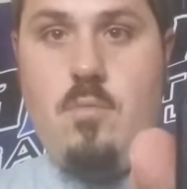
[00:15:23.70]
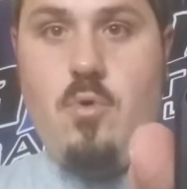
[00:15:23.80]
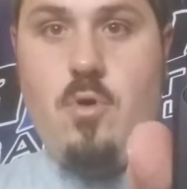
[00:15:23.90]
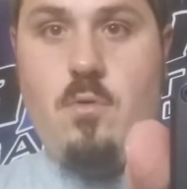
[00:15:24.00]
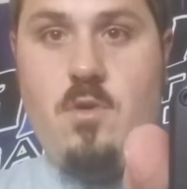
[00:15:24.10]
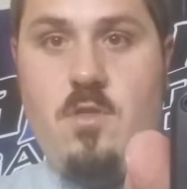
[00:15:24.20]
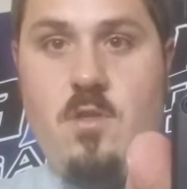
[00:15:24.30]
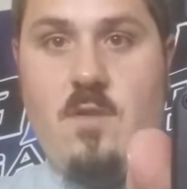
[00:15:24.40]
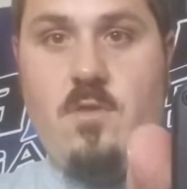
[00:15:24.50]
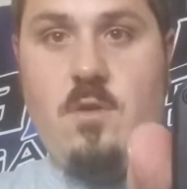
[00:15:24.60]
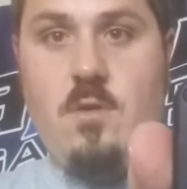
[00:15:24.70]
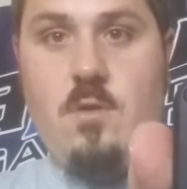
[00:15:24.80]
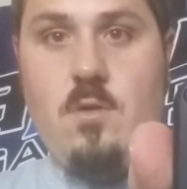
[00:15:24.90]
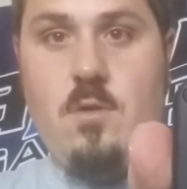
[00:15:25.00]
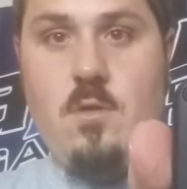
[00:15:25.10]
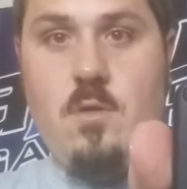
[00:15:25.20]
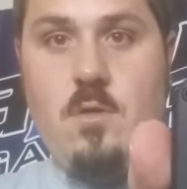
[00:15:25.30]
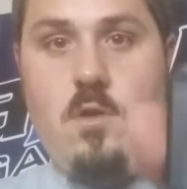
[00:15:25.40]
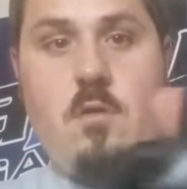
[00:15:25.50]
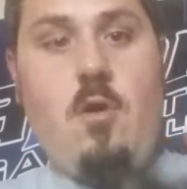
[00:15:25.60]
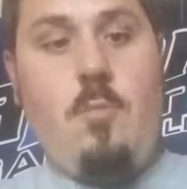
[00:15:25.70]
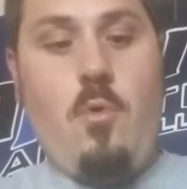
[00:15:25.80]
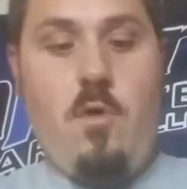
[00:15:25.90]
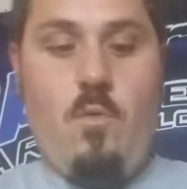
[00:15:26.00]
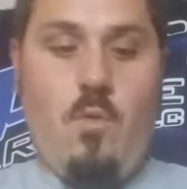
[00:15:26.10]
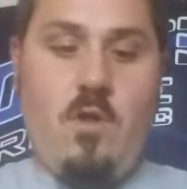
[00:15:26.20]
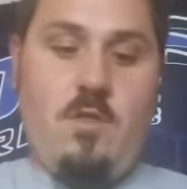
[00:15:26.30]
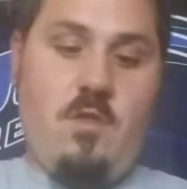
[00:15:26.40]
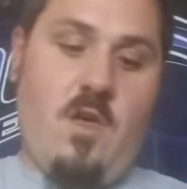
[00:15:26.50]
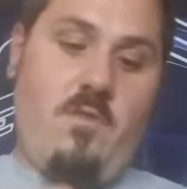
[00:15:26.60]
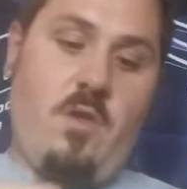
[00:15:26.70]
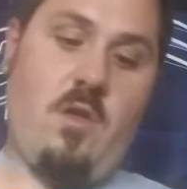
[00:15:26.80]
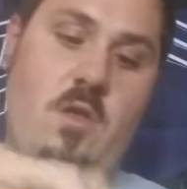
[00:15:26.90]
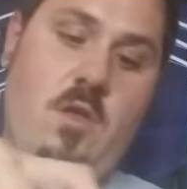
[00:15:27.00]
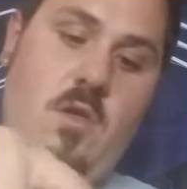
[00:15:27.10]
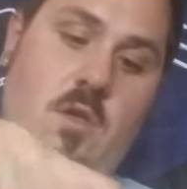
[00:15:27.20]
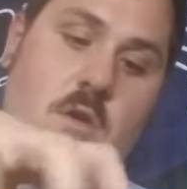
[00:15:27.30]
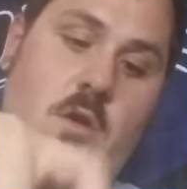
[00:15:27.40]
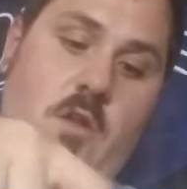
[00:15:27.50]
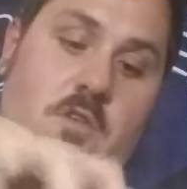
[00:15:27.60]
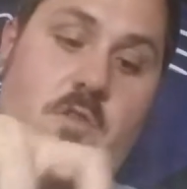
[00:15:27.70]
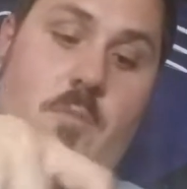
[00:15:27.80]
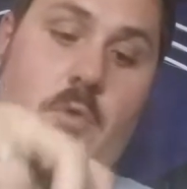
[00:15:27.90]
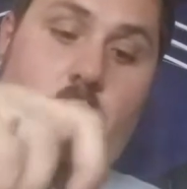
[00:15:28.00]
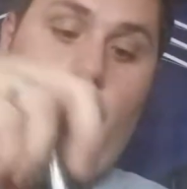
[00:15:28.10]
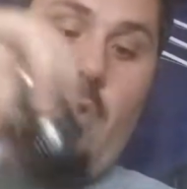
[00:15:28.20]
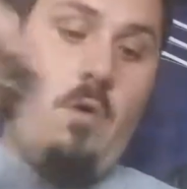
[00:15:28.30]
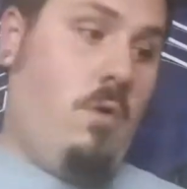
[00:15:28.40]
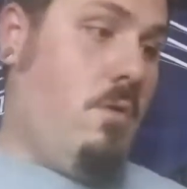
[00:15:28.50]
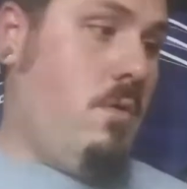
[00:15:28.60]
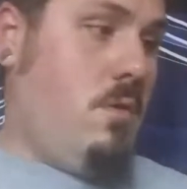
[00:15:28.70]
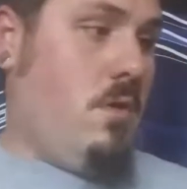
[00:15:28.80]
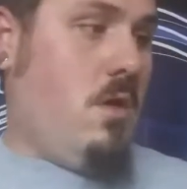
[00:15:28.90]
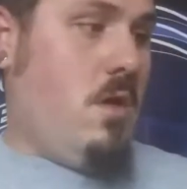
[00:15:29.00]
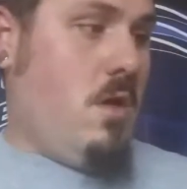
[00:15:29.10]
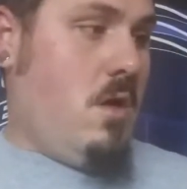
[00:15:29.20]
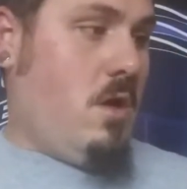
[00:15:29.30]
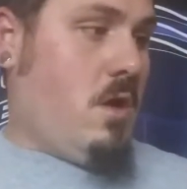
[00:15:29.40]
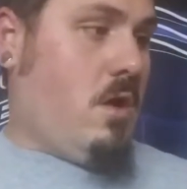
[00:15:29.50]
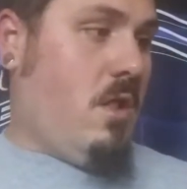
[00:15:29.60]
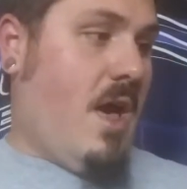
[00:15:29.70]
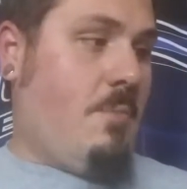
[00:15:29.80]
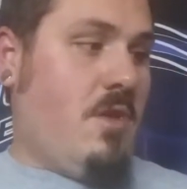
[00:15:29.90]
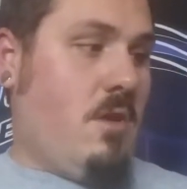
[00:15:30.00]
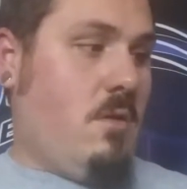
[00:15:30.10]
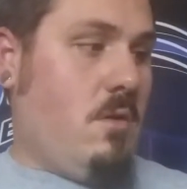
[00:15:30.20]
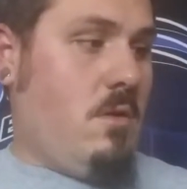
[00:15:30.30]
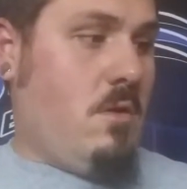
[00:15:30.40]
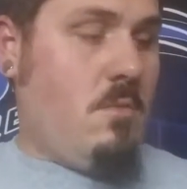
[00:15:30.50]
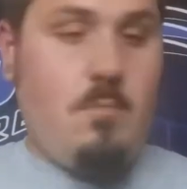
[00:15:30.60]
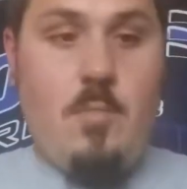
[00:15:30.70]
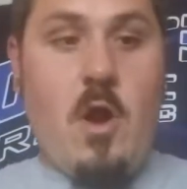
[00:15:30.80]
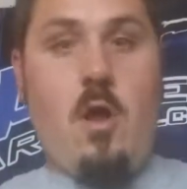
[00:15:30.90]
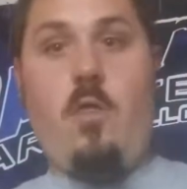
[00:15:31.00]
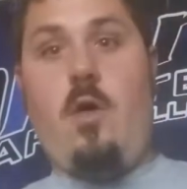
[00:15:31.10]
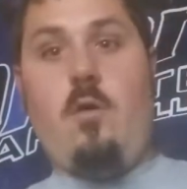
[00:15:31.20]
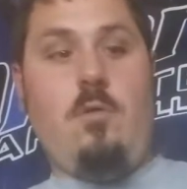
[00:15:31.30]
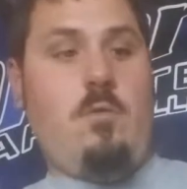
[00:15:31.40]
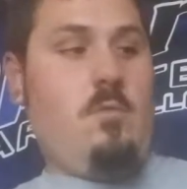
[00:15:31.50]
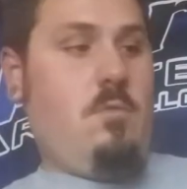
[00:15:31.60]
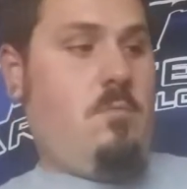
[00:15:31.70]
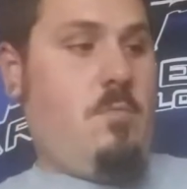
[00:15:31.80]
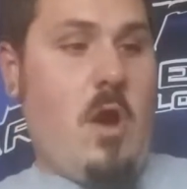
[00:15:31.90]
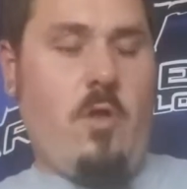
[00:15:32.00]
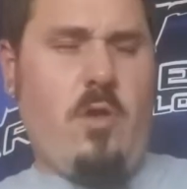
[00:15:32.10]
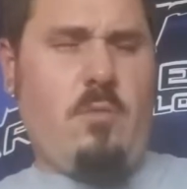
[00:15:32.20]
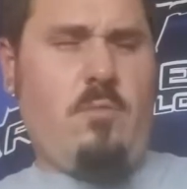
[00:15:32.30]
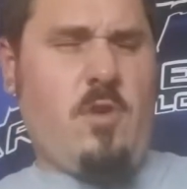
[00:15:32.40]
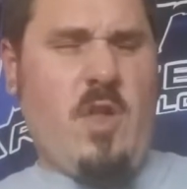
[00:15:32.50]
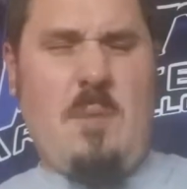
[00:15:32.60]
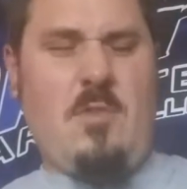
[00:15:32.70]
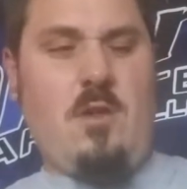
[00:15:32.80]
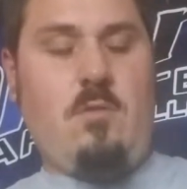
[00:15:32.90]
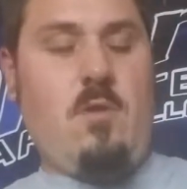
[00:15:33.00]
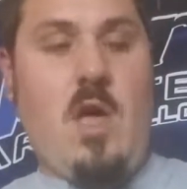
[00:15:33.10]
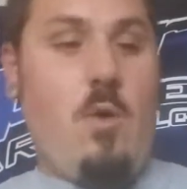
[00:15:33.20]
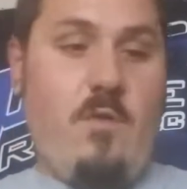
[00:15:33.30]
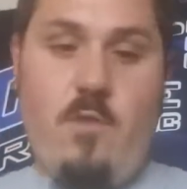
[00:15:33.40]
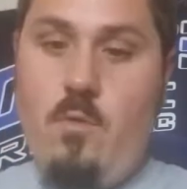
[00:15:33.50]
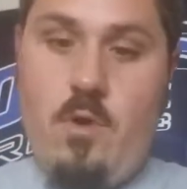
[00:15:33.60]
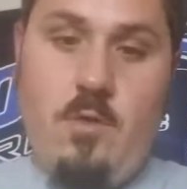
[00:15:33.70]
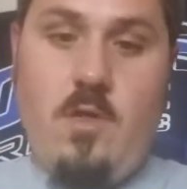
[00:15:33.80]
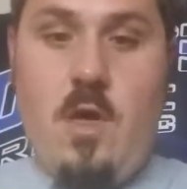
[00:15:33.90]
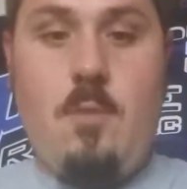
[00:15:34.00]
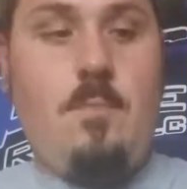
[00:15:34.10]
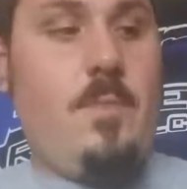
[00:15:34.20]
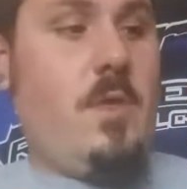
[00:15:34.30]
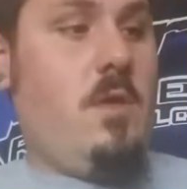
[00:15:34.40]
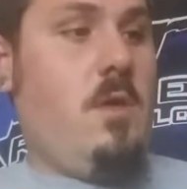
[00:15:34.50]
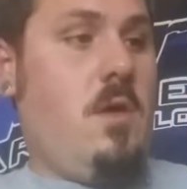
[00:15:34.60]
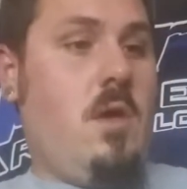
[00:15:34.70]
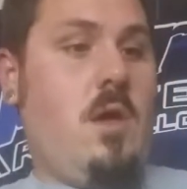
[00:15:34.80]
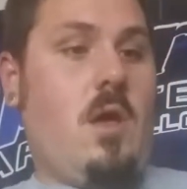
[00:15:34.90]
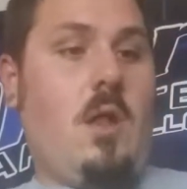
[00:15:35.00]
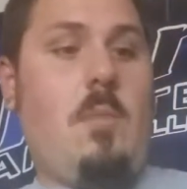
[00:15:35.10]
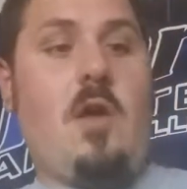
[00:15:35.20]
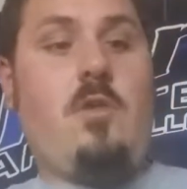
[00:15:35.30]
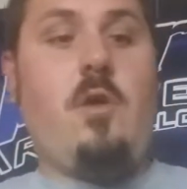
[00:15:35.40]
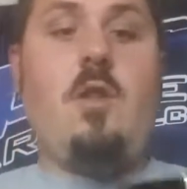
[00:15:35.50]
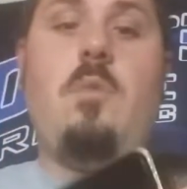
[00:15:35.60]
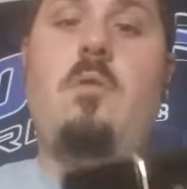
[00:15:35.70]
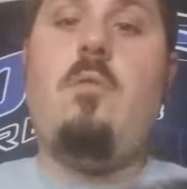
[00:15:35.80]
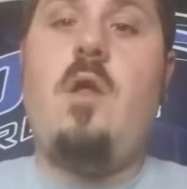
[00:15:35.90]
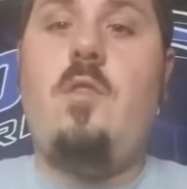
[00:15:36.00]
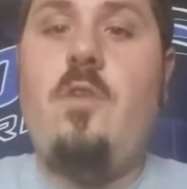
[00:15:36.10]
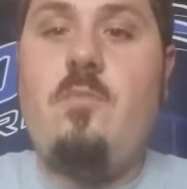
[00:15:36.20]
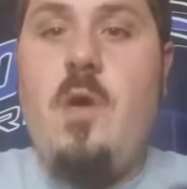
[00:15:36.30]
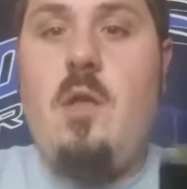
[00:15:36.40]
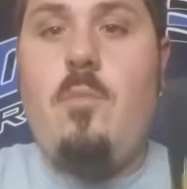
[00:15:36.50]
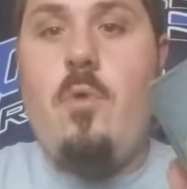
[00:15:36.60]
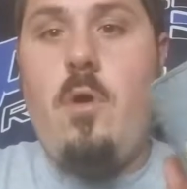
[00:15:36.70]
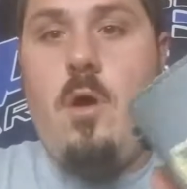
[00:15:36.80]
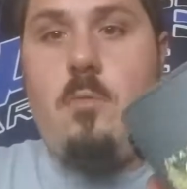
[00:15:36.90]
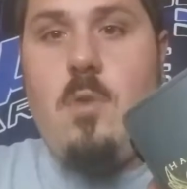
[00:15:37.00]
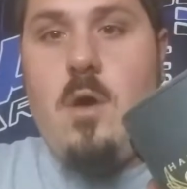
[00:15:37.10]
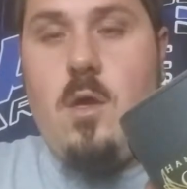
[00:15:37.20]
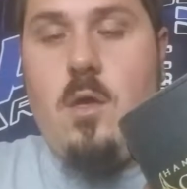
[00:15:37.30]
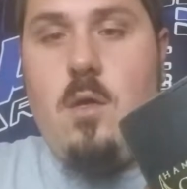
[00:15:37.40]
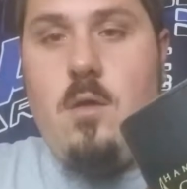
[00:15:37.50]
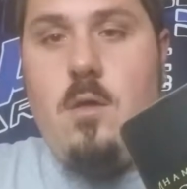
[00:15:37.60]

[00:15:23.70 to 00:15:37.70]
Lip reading: .17, 0.17 on a triple coil Clapton parallel Clapton, however you want to say it. And I'm actually going to be running this bad boy on my